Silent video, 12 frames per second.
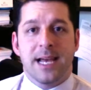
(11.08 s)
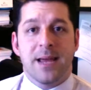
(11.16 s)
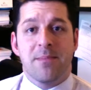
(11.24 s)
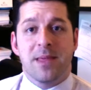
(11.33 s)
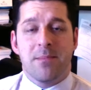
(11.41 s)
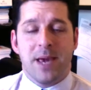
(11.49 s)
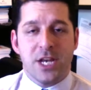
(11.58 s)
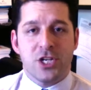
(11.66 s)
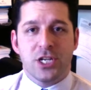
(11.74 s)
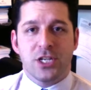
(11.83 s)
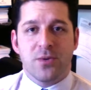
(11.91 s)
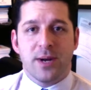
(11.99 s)
I am the
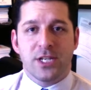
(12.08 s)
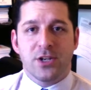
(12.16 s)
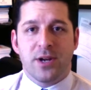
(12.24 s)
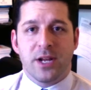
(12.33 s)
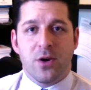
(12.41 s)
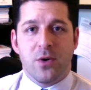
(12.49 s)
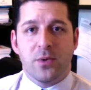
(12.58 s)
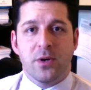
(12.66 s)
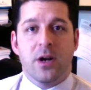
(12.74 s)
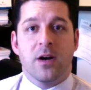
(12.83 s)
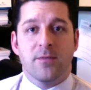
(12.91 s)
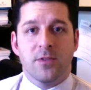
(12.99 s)
Managing Director and
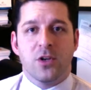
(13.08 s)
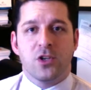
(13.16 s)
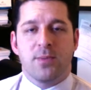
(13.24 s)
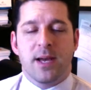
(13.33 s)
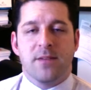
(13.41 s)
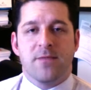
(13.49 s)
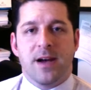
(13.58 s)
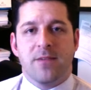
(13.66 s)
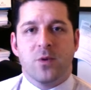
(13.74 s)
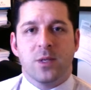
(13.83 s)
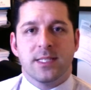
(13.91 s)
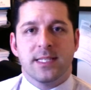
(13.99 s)
owner of Launchpad
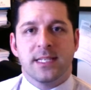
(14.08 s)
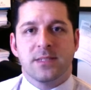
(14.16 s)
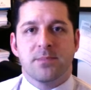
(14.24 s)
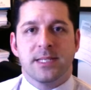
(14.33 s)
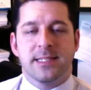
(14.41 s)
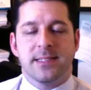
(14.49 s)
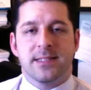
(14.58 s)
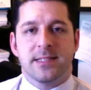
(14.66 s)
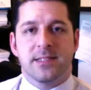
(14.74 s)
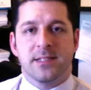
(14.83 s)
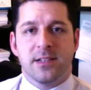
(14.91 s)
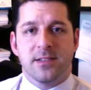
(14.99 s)
516 Business
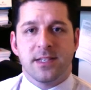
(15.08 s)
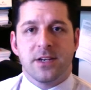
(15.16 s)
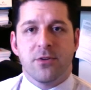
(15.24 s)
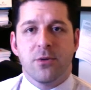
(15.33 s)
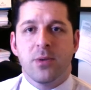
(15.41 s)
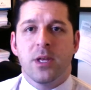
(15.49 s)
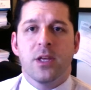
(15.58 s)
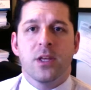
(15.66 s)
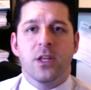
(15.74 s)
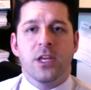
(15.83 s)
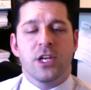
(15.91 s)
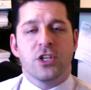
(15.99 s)
Consulting Group.
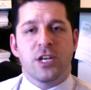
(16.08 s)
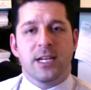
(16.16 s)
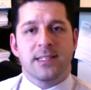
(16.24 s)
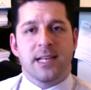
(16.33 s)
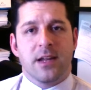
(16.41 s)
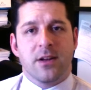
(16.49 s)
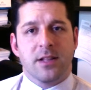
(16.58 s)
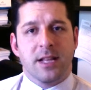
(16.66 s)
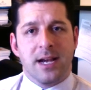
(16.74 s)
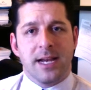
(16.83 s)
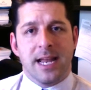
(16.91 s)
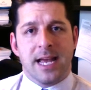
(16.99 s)
You can check us out
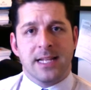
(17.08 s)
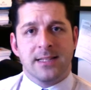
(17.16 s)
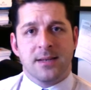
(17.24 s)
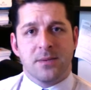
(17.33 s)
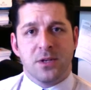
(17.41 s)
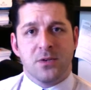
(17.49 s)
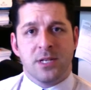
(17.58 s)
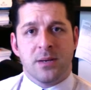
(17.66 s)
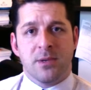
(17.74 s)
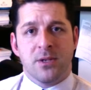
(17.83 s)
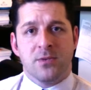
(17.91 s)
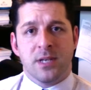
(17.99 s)
online at
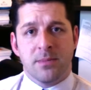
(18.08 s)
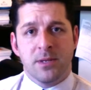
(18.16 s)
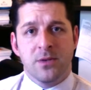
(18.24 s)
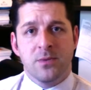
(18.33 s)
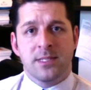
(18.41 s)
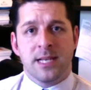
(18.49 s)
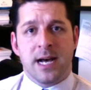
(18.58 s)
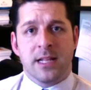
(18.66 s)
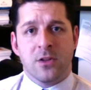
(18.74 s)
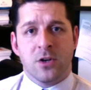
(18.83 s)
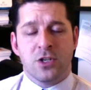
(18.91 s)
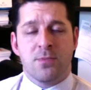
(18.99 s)

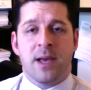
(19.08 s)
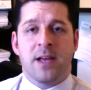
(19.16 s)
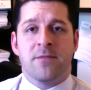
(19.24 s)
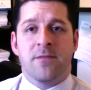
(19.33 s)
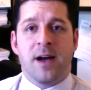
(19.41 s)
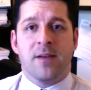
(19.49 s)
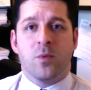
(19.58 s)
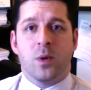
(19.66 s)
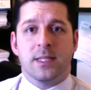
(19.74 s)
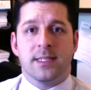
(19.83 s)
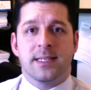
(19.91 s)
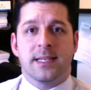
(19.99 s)

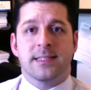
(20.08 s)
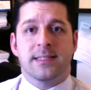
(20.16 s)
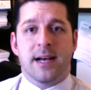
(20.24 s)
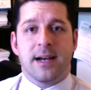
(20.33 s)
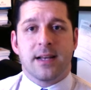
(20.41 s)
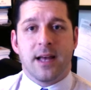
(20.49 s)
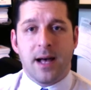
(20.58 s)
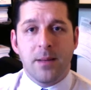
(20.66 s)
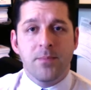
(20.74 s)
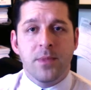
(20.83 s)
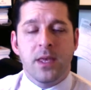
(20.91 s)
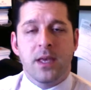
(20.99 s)

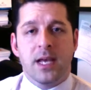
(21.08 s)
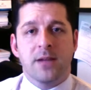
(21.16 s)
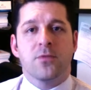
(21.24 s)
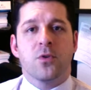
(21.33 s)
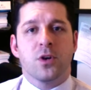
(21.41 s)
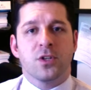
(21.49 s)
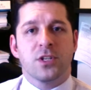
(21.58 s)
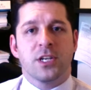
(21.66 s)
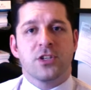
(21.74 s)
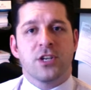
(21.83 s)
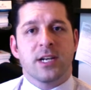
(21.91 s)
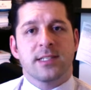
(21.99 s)
www.launchpad516.com. And of course, you
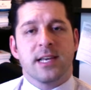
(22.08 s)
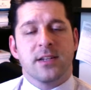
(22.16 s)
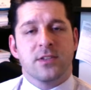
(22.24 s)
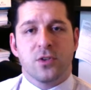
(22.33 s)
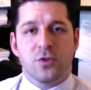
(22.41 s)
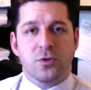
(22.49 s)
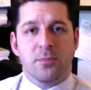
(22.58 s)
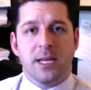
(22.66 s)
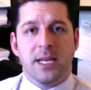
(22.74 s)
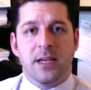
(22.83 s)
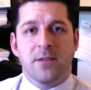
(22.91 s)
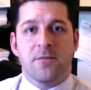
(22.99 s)
can check us out on social
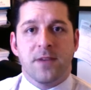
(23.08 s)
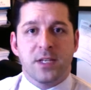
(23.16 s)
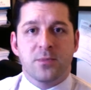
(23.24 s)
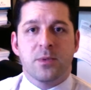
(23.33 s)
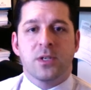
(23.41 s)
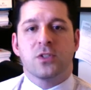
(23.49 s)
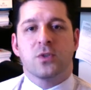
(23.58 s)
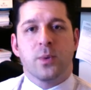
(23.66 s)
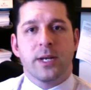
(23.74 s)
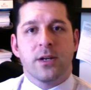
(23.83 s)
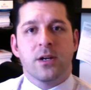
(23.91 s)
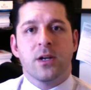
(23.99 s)
media, Facebook,
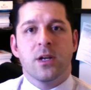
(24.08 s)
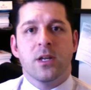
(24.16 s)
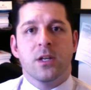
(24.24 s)
Twitter,